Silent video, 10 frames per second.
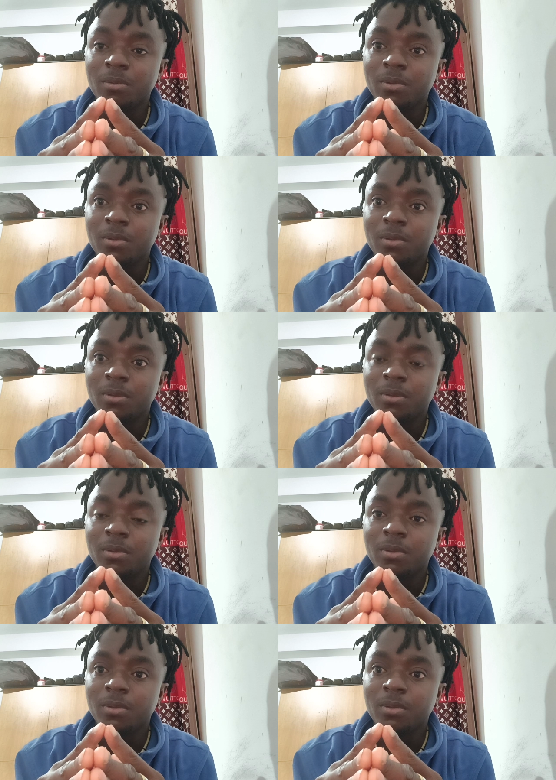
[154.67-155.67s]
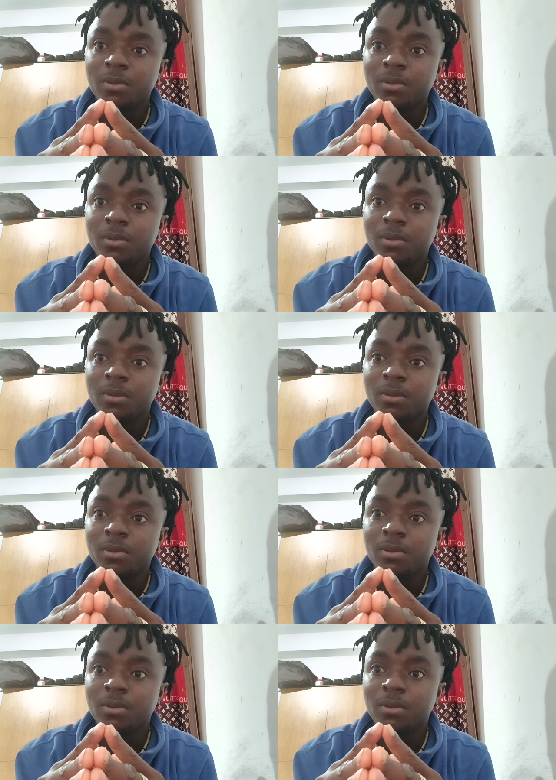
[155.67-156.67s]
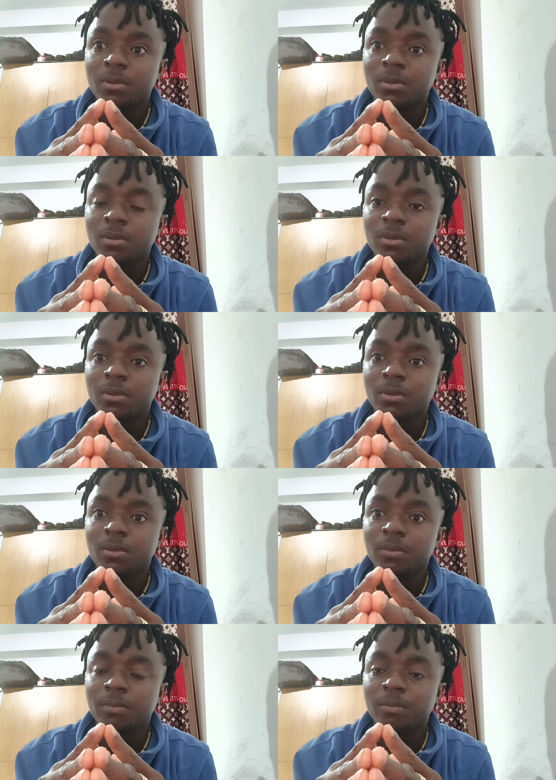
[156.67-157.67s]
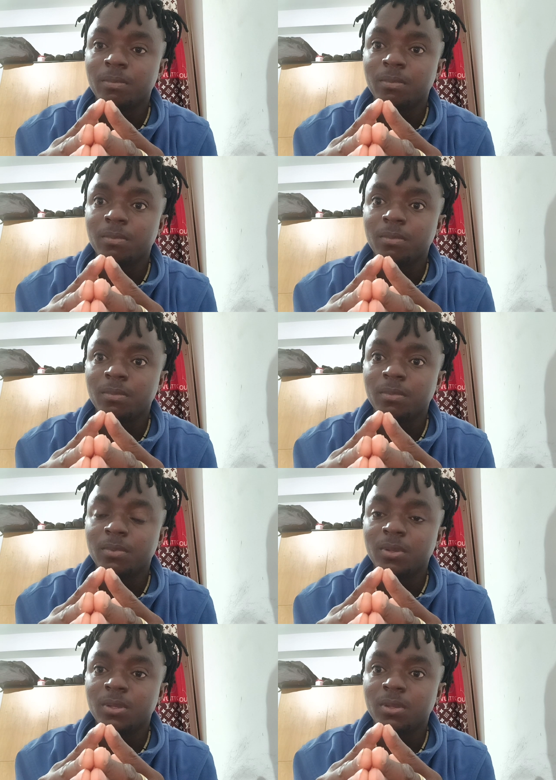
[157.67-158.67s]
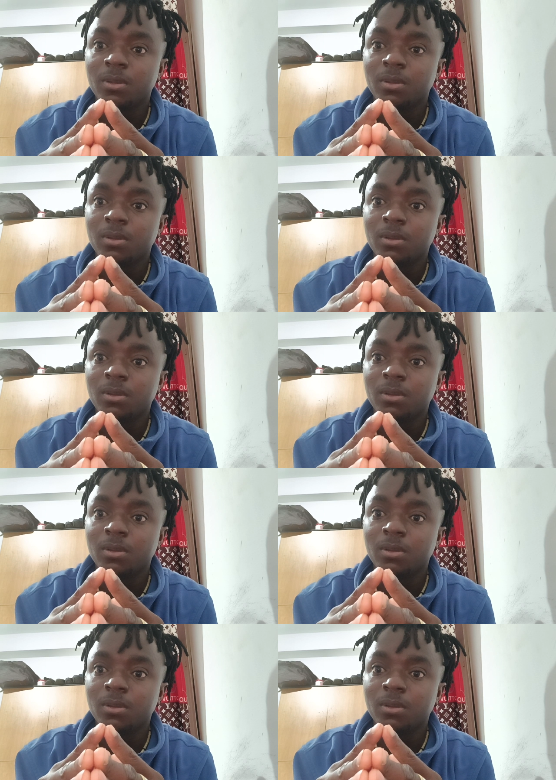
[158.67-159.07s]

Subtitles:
[no speech]